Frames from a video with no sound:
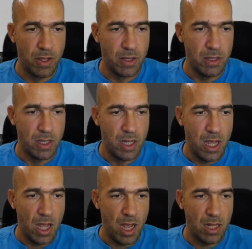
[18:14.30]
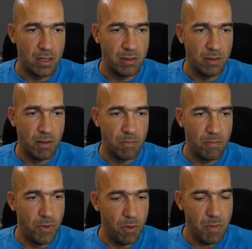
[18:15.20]
thin. And
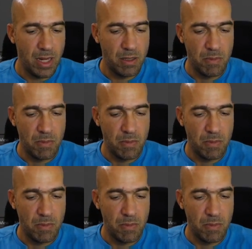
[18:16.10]
don't make